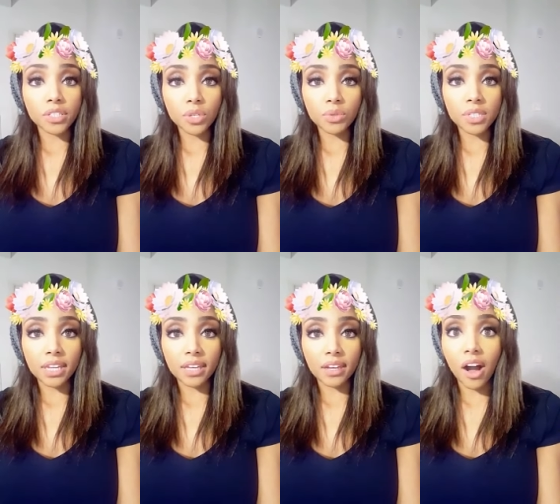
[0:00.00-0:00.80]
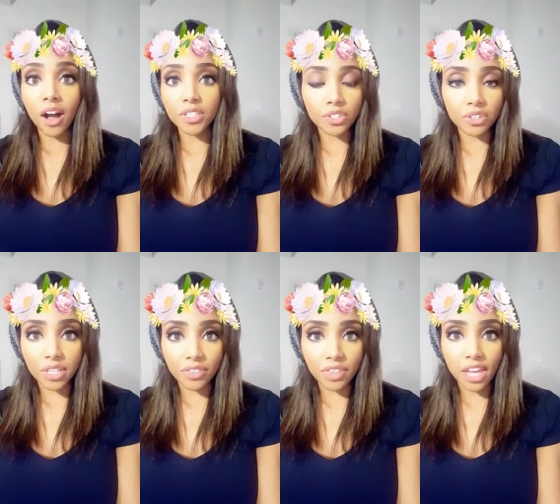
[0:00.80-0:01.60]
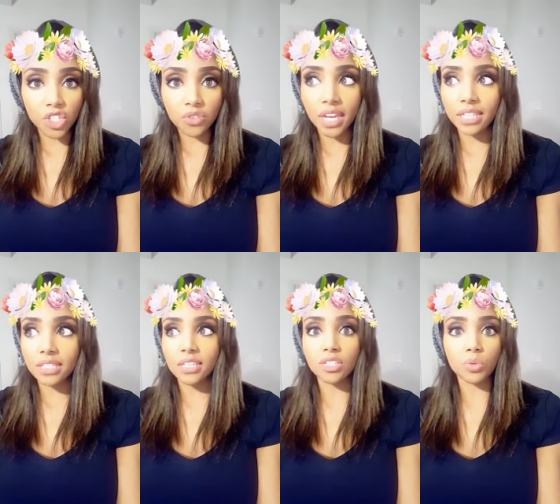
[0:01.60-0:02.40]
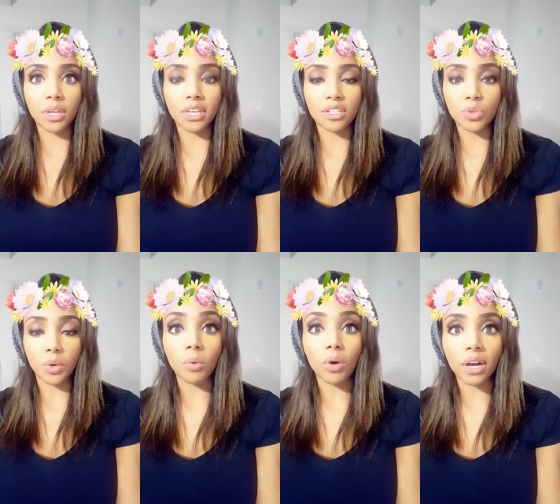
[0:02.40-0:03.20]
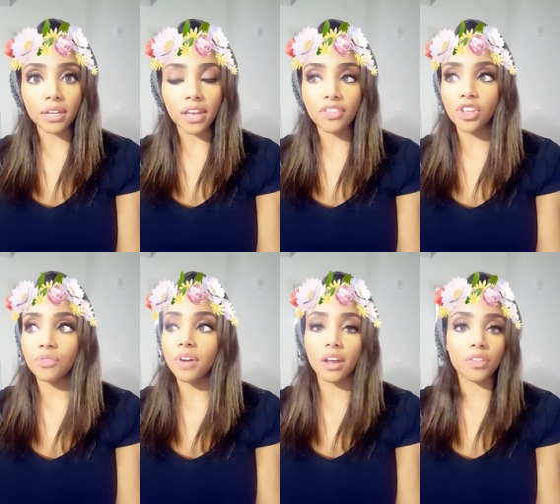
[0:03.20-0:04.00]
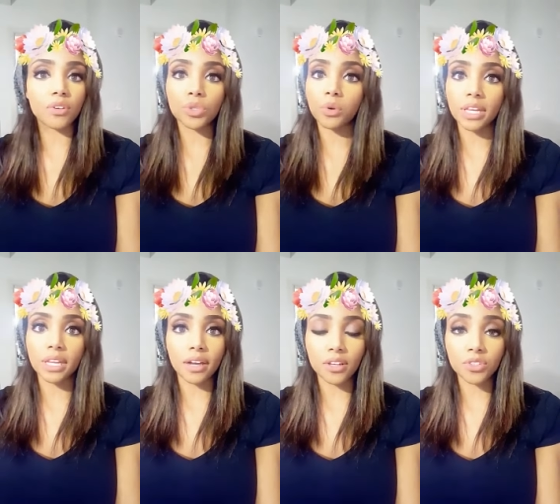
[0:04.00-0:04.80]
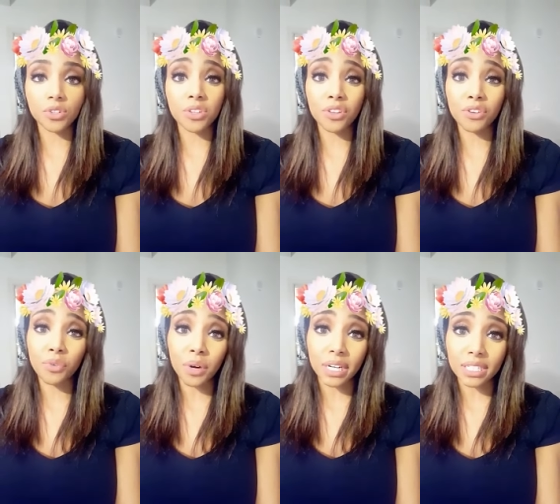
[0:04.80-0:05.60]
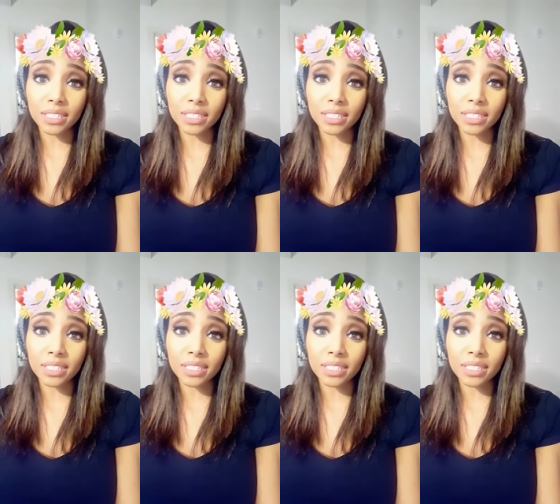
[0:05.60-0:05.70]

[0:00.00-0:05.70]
who's getting Oscars at the age of 19, 20, and 21, and then you've got others who are getting Oscars in their 40s.